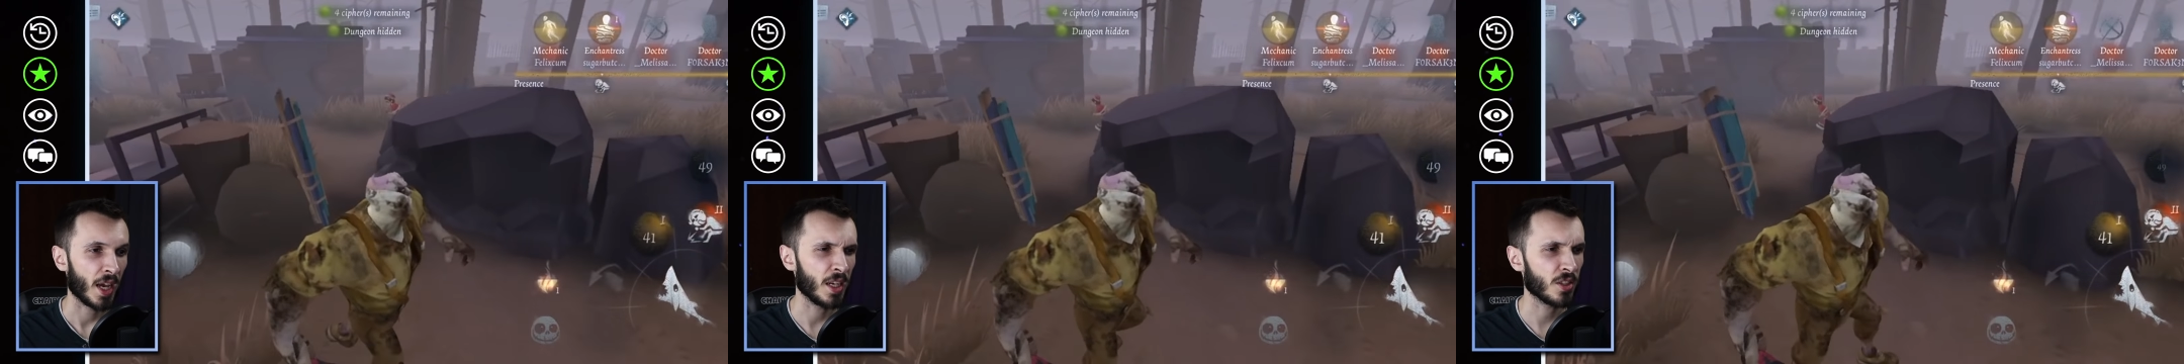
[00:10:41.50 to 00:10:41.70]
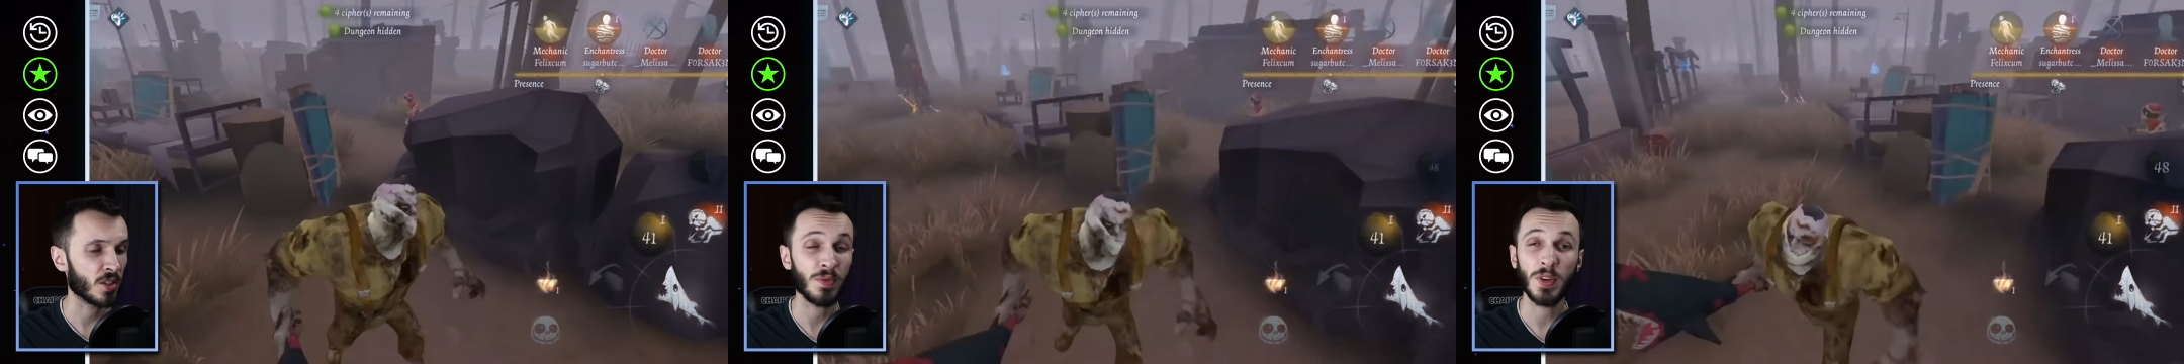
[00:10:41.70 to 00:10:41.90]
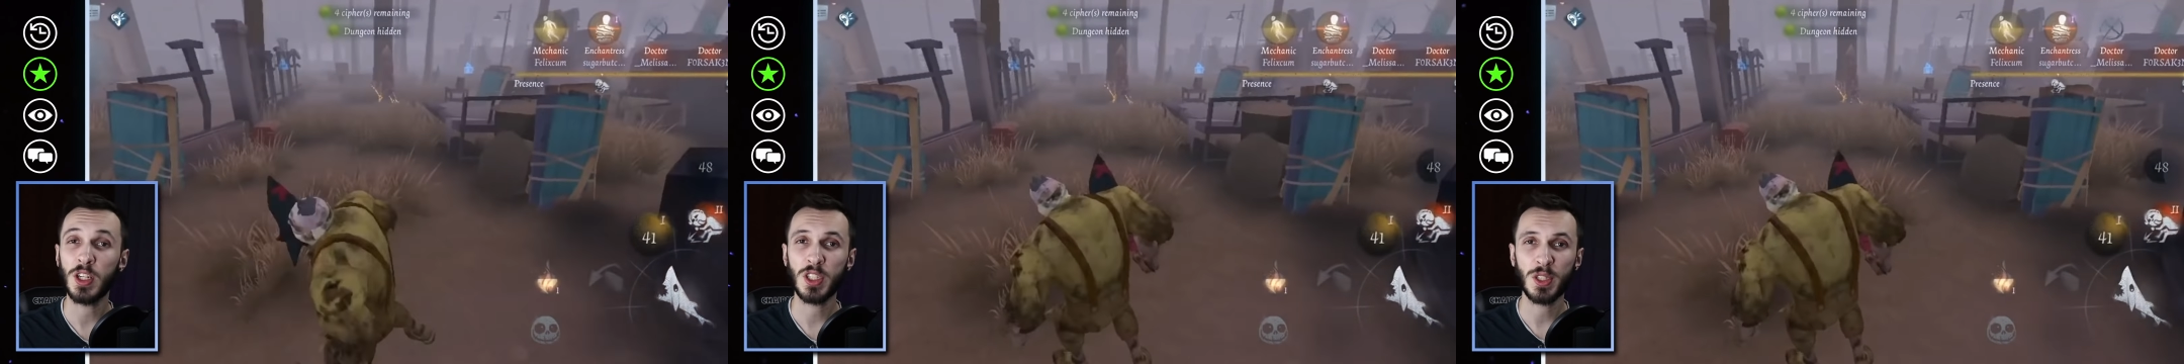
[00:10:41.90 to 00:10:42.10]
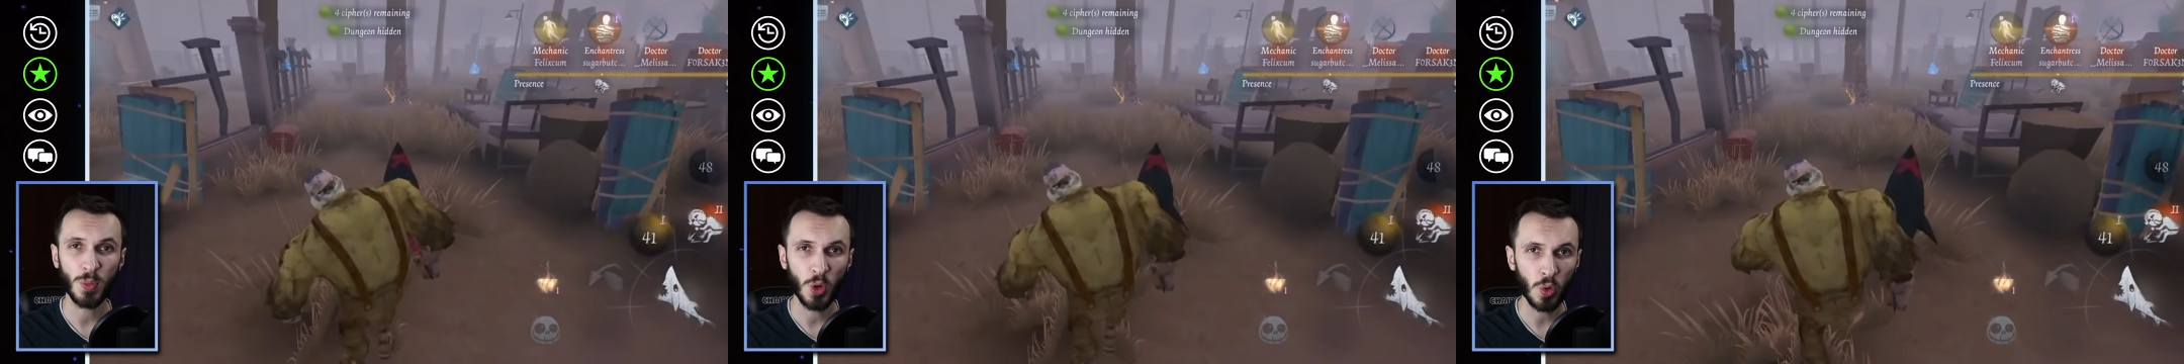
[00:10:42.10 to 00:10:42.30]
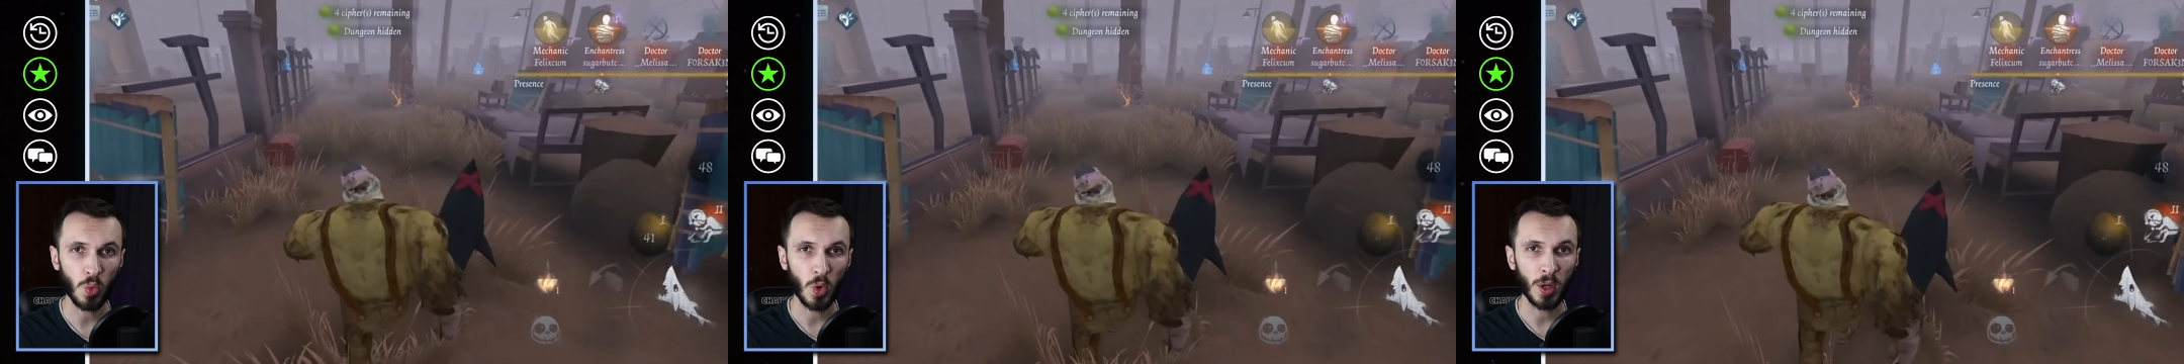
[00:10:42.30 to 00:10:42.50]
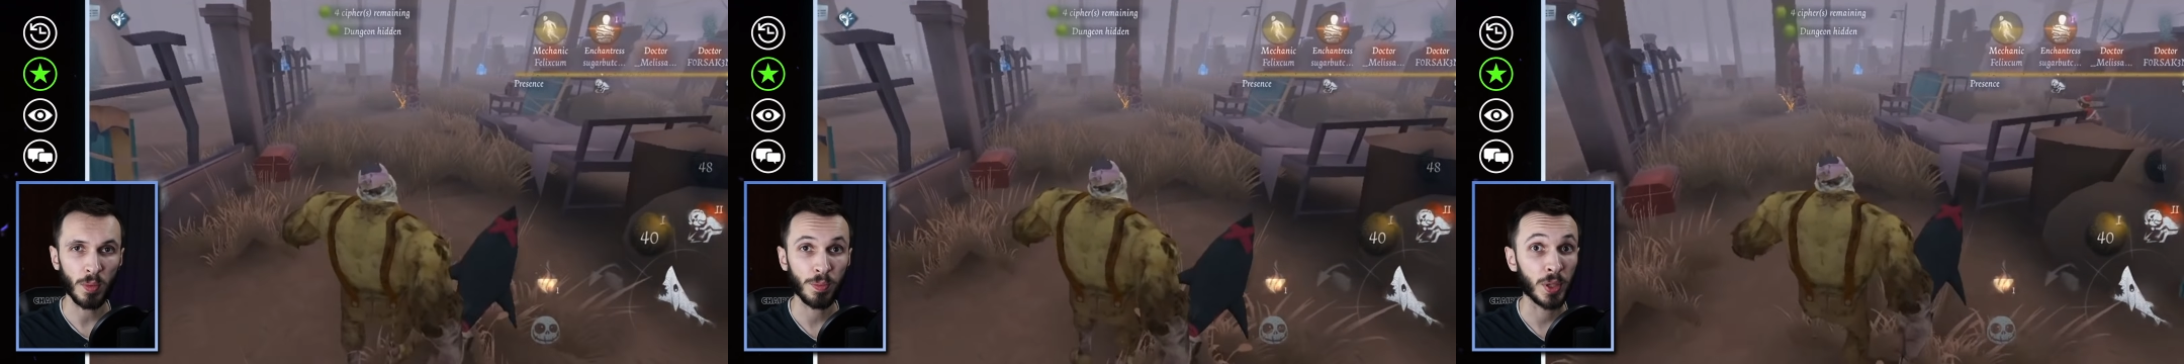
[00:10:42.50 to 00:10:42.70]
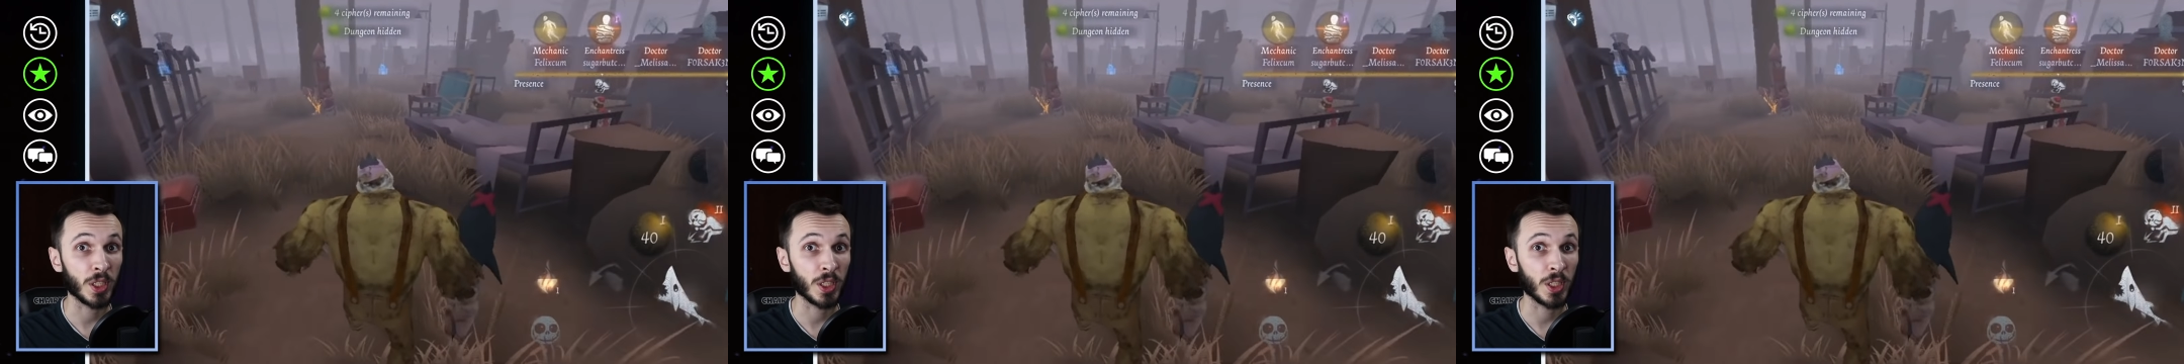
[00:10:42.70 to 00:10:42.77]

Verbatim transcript: and it's a very small one,